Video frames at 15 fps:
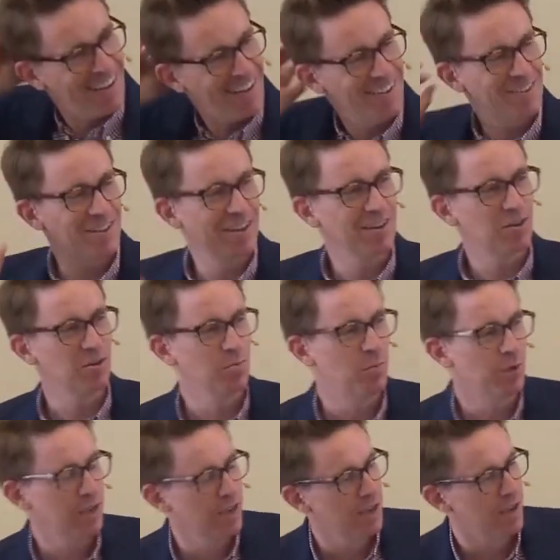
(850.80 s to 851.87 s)
that, that
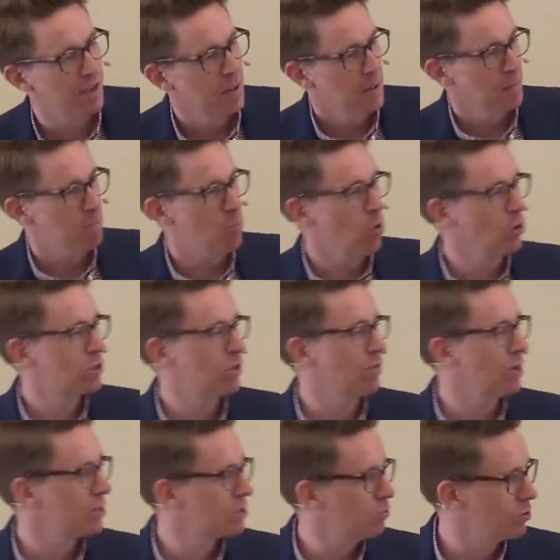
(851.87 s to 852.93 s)
could be it. Most
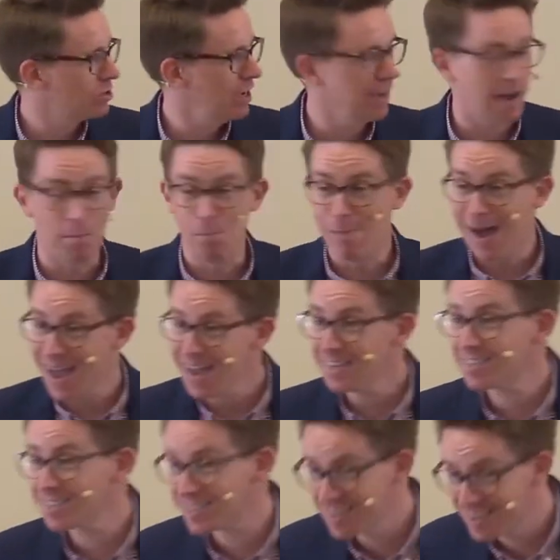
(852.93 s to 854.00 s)
of us will take a
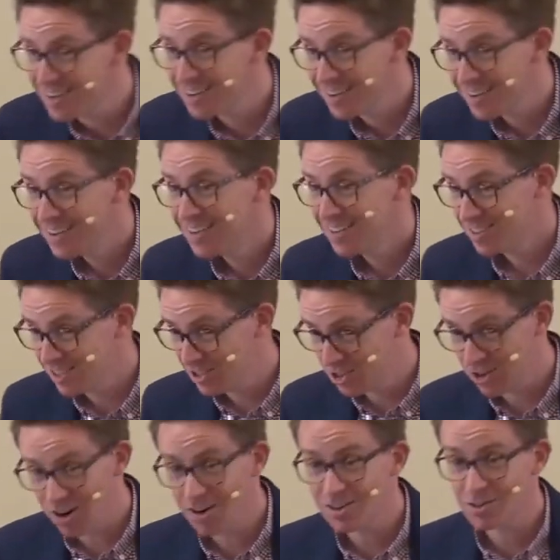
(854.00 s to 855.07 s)
mask to
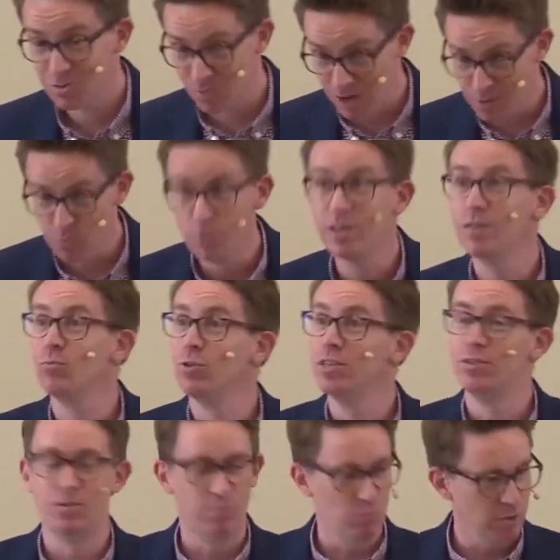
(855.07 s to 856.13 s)
church, right? We,
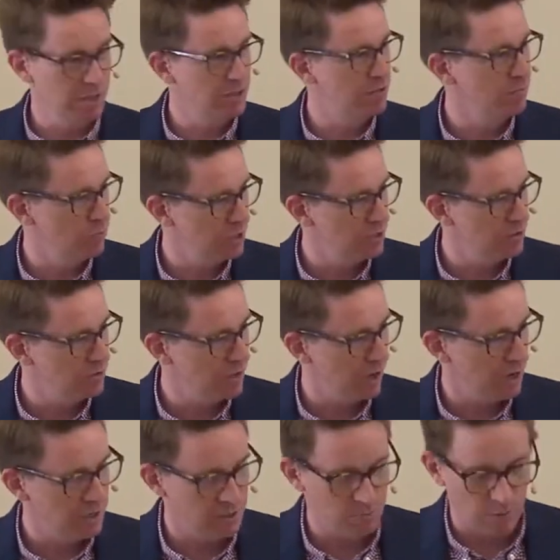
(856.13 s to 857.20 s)
we, we, we do
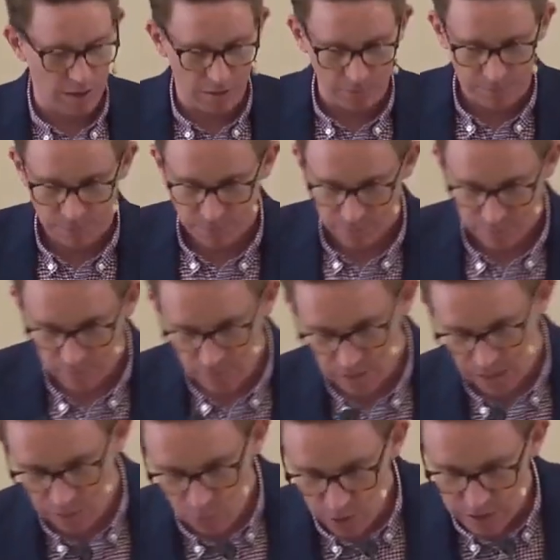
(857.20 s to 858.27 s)
that as well.
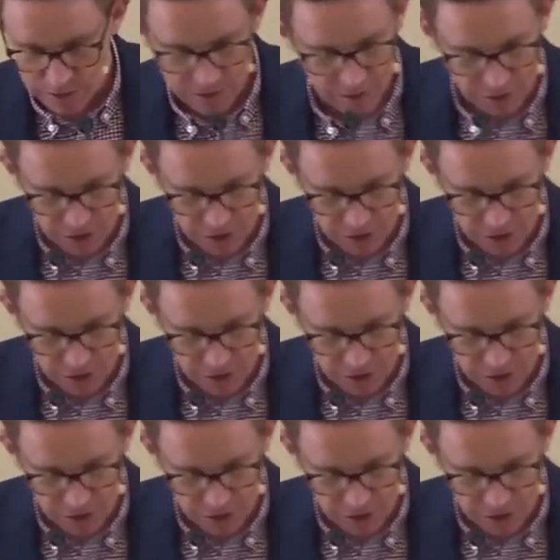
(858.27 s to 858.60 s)
I want to